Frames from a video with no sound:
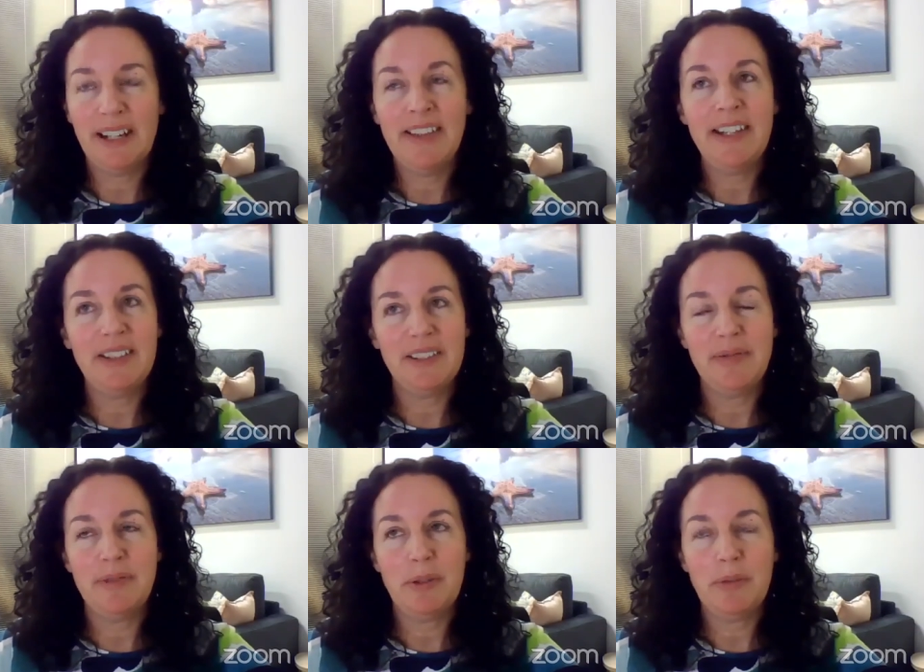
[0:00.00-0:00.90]
and I think
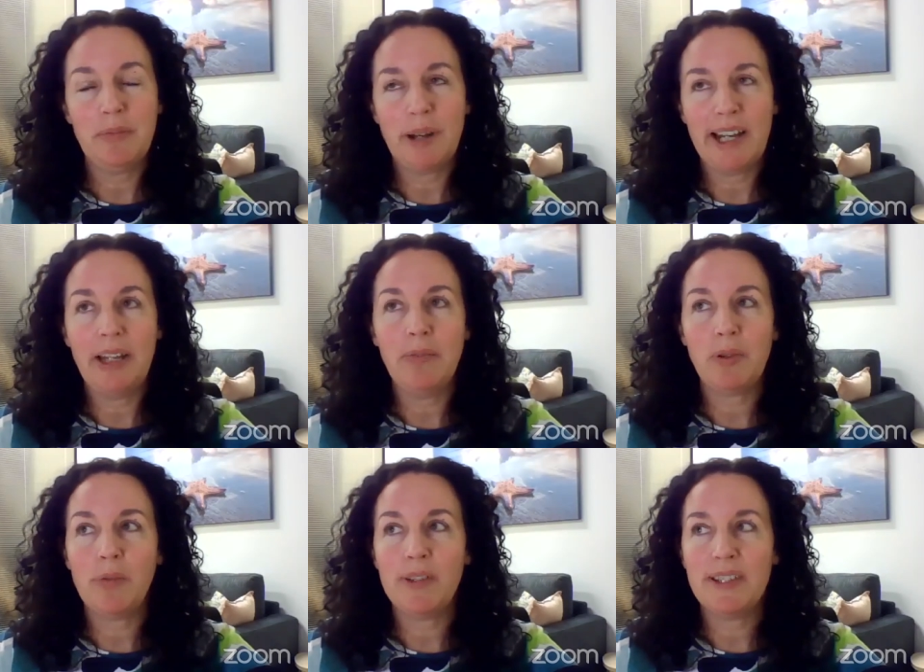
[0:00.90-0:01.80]
the, the breaking
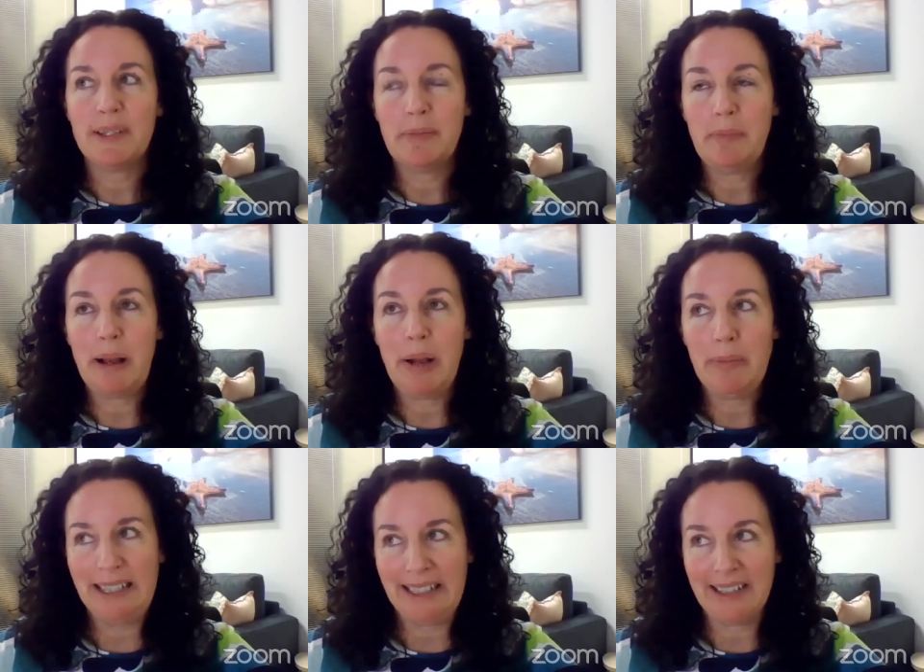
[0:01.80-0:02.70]
point was the
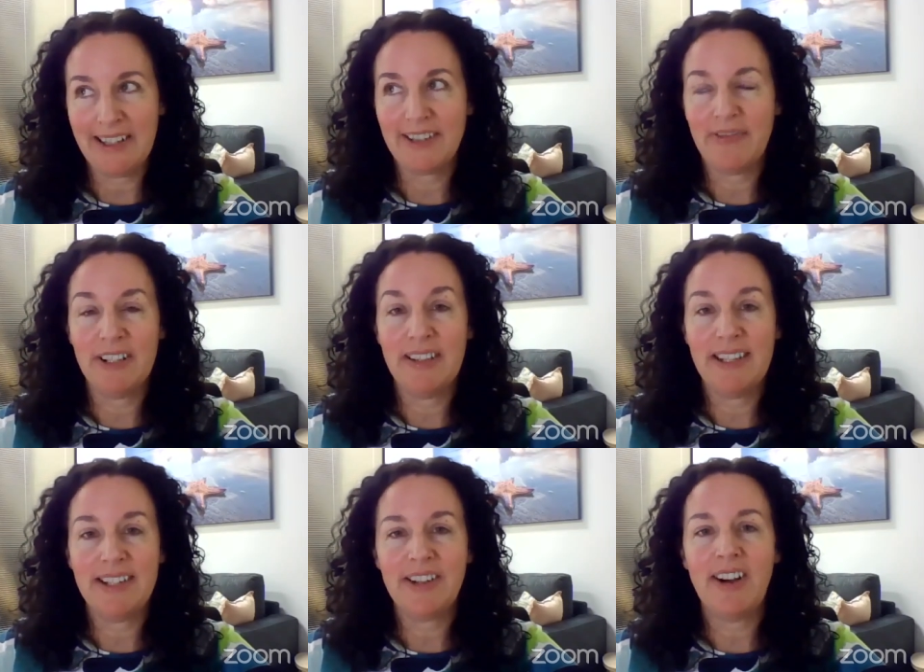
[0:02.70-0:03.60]
publicness of it
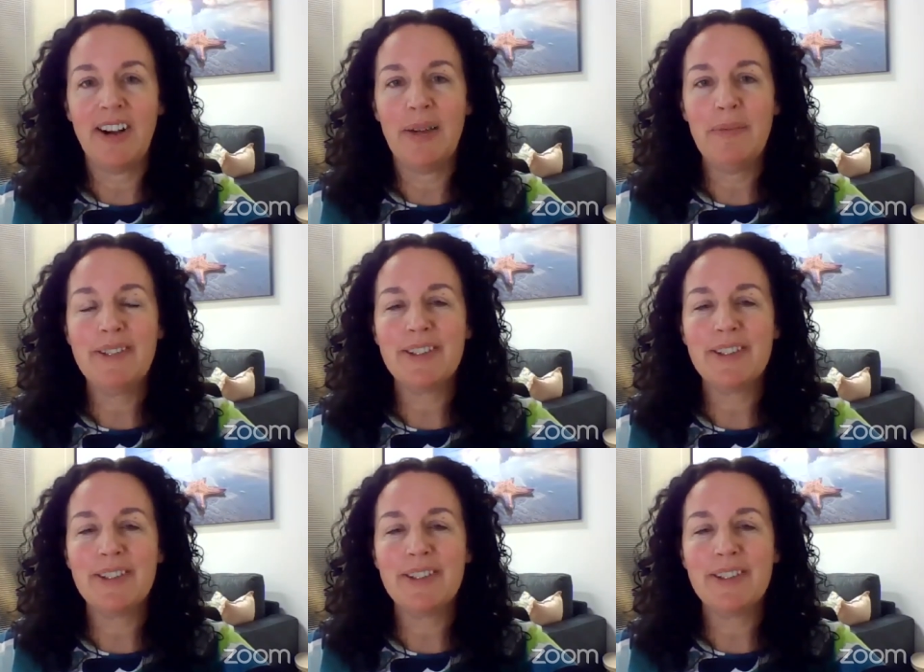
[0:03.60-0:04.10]
this time.